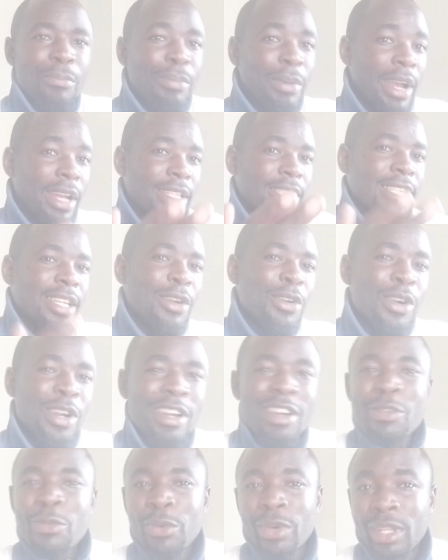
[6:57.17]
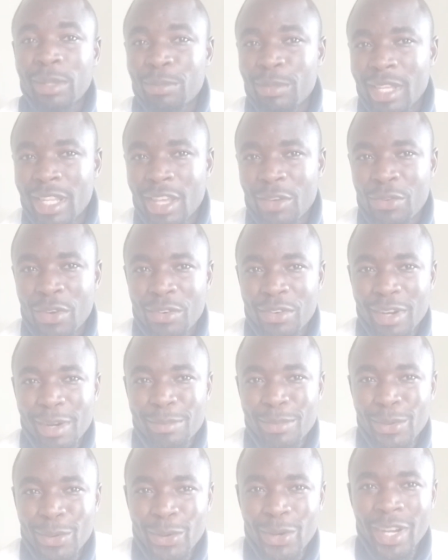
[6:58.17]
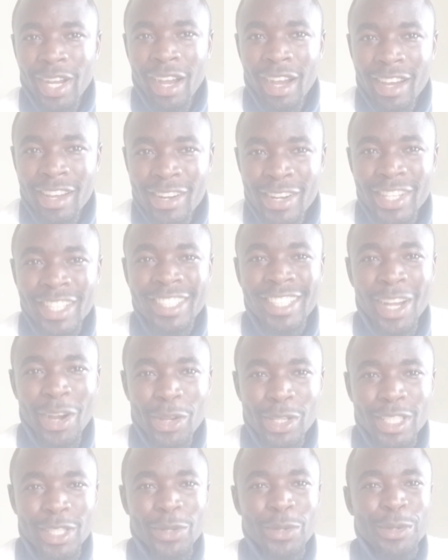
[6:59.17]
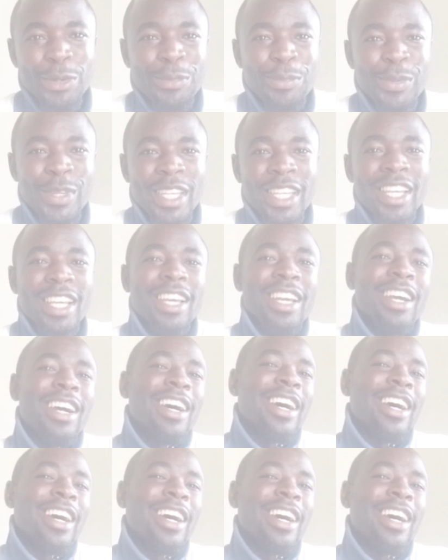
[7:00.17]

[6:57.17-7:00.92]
But with me, the favorable result would be